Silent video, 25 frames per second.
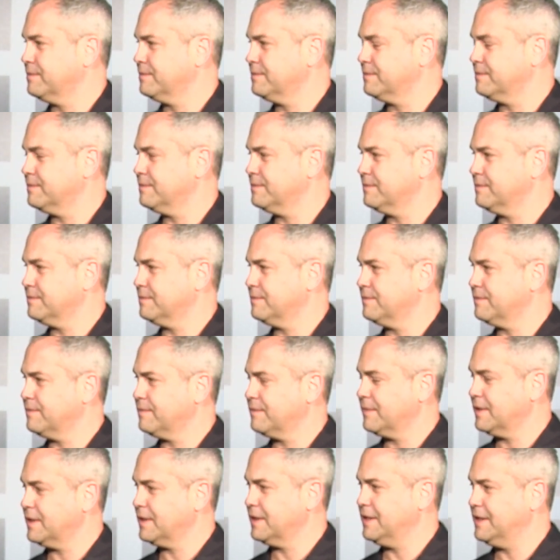
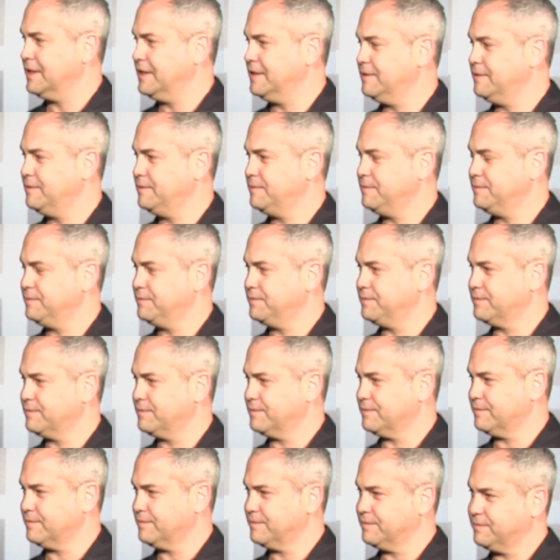
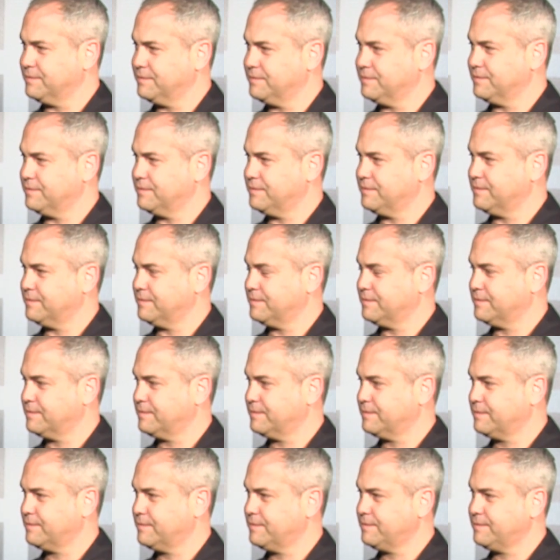
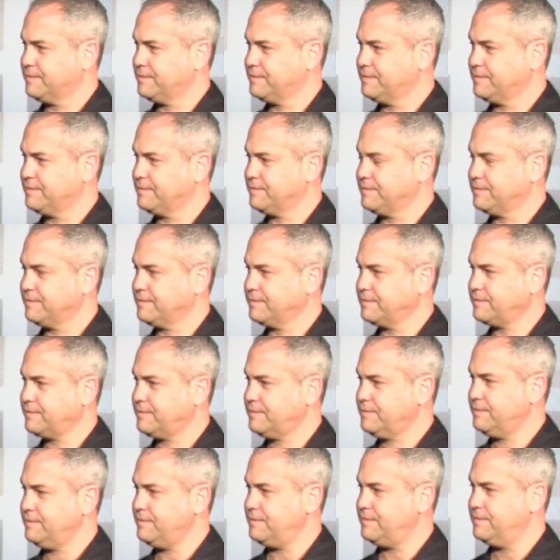
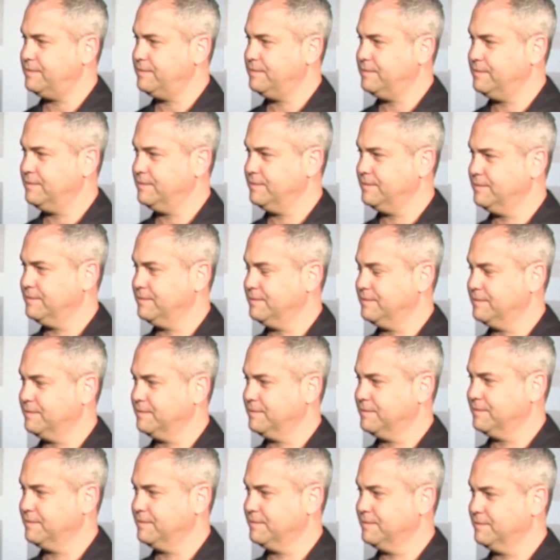
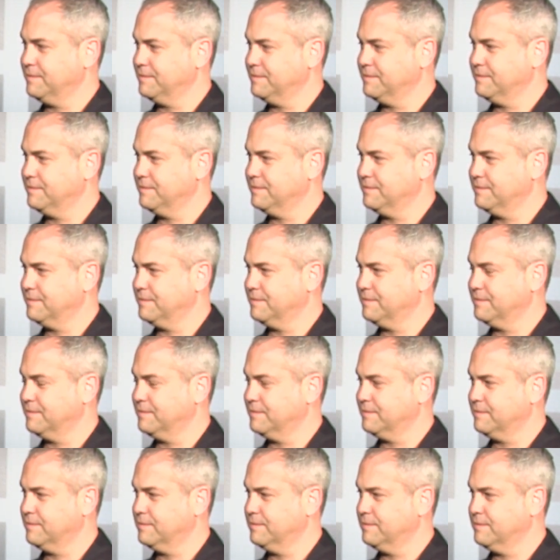
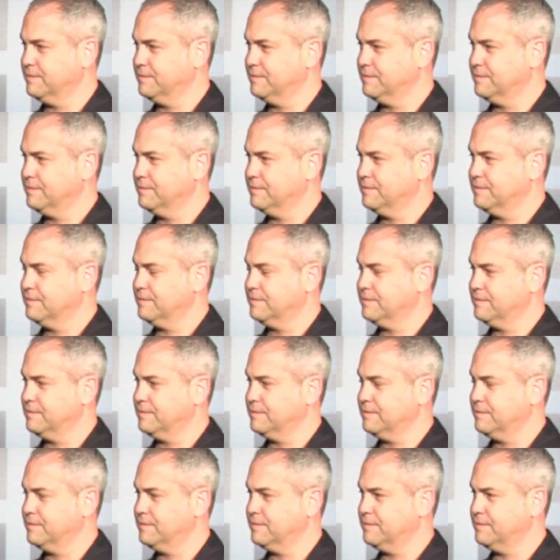
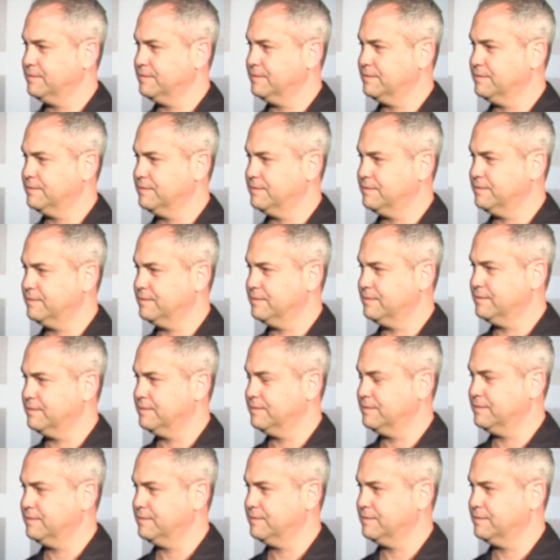No words are spoken by the person on screen.